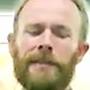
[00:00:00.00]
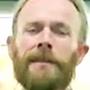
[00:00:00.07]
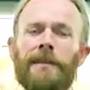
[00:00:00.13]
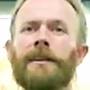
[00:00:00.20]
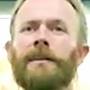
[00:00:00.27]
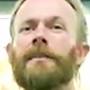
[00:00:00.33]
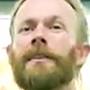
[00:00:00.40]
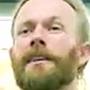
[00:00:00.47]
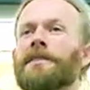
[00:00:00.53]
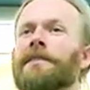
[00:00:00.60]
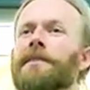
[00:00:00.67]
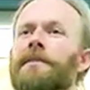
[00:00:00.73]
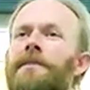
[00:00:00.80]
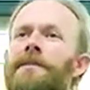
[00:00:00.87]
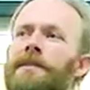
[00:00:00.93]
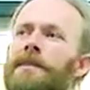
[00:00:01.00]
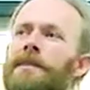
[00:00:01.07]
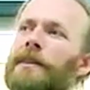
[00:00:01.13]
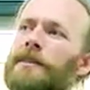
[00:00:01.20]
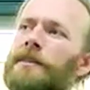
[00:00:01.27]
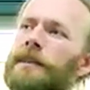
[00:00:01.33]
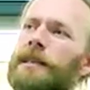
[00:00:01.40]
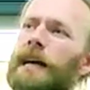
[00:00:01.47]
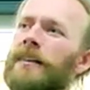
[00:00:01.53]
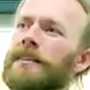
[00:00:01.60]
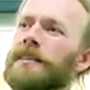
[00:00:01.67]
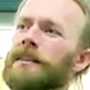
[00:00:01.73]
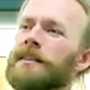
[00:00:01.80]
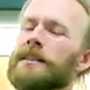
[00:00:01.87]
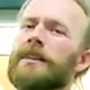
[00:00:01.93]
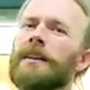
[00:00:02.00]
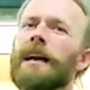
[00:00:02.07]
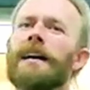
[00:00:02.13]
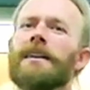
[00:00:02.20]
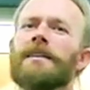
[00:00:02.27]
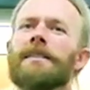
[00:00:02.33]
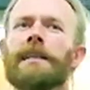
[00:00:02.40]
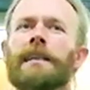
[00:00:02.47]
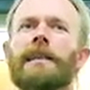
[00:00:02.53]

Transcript: into clusters. The galaxies aren't actually